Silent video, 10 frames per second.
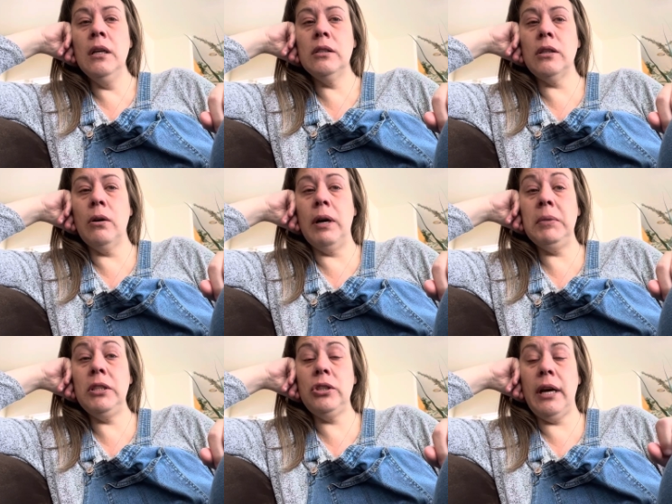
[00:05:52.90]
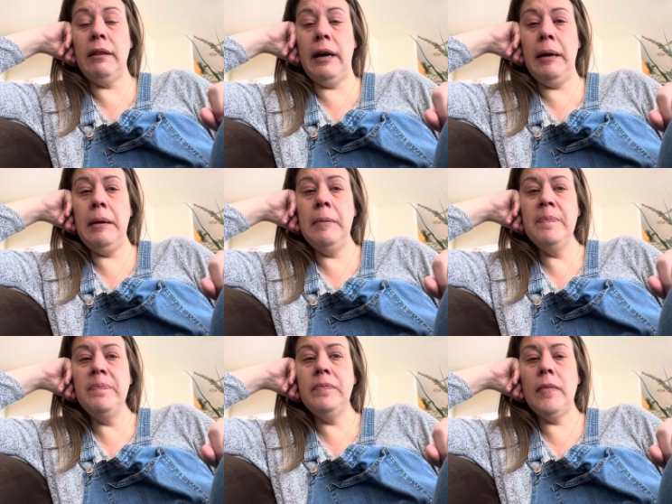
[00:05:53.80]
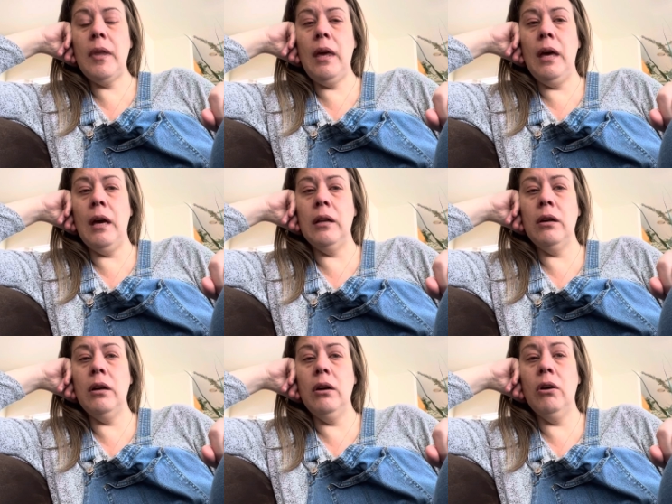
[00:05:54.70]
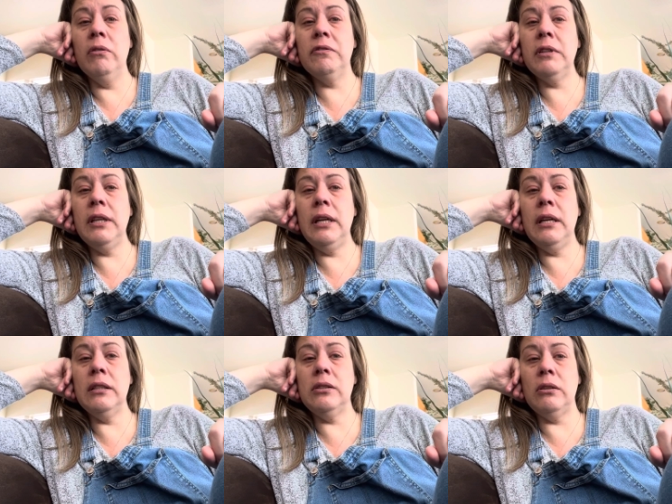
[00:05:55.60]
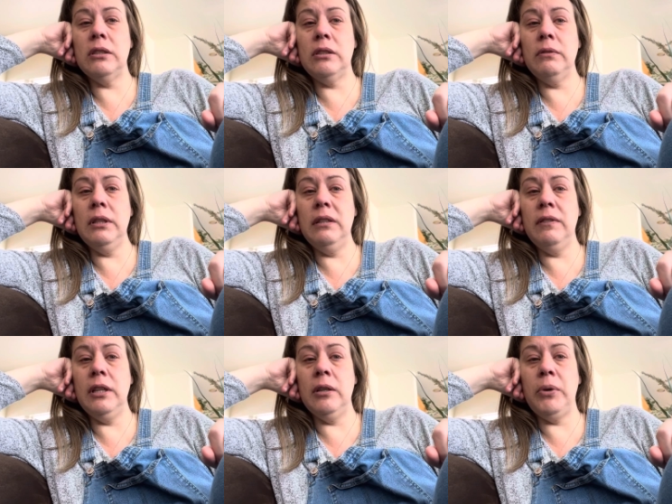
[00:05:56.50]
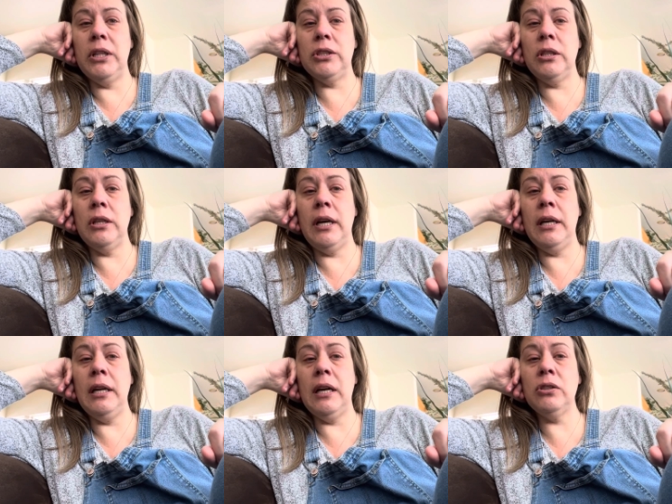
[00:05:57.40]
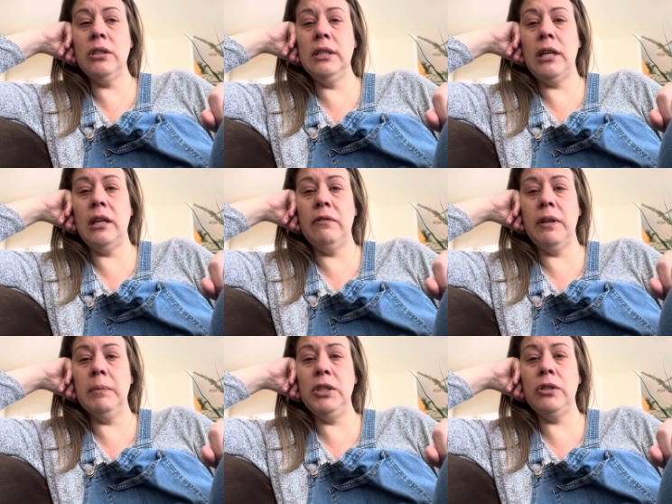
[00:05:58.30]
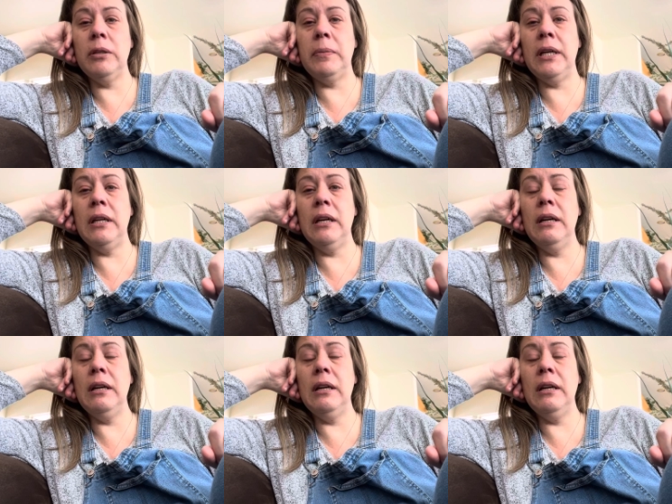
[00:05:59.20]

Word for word: So I'm gonna try that and hopefully it starts to relieve the ear pressure and I can actually take a family trip and